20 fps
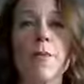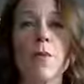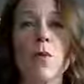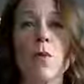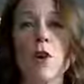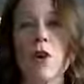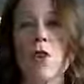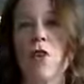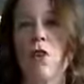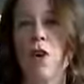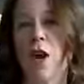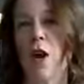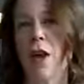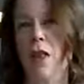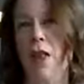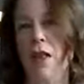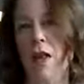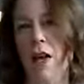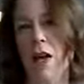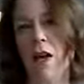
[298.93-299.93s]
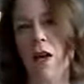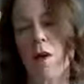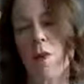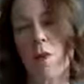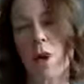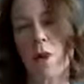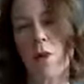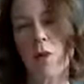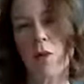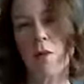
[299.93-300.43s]
Which I like
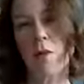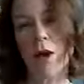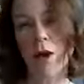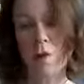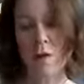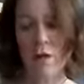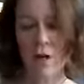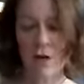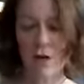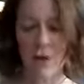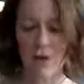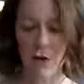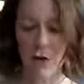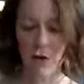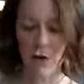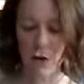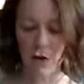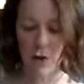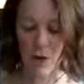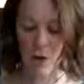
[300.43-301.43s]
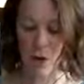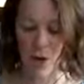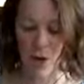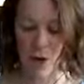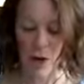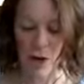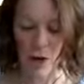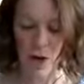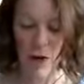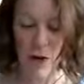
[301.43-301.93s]
about the My Pillow. So
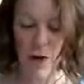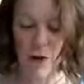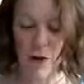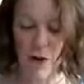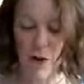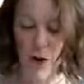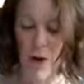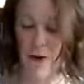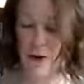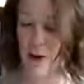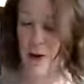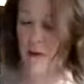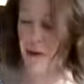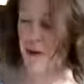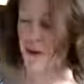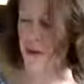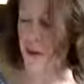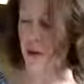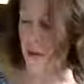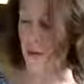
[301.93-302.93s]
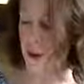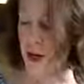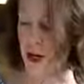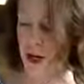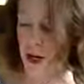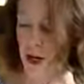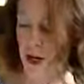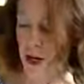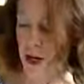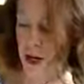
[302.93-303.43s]
if you haven't ever seen one,
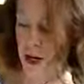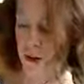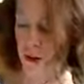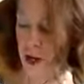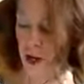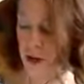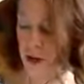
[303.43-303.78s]
it kind of